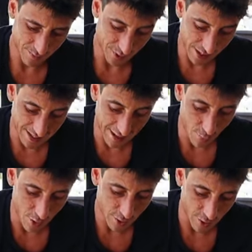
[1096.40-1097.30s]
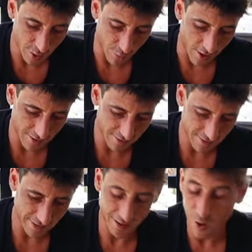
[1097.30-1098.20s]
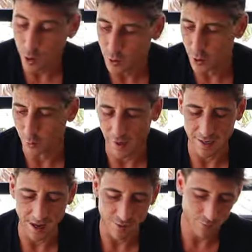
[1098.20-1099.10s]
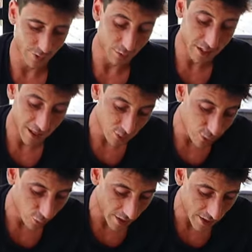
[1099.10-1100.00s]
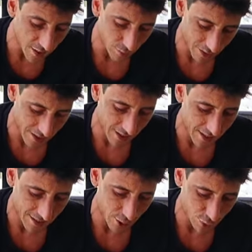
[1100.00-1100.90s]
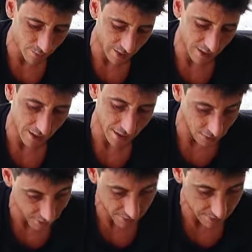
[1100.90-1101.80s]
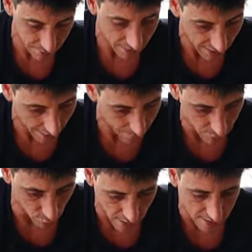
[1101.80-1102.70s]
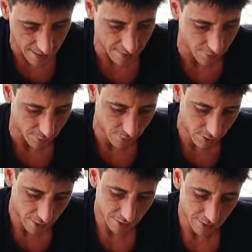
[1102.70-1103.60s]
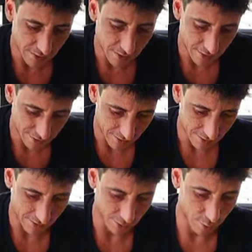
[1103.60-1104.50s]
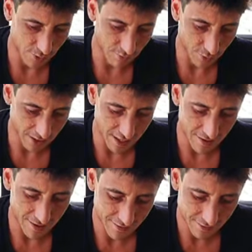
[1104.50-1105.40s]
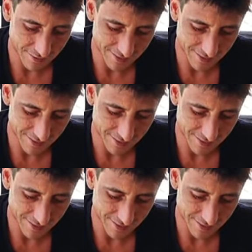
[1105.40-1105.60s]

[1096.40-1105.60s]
but you get that one good one, like a Hondo right now. We only got two wins. We kind of got destroyed by the odds, unless something happens right now, like 24 karat.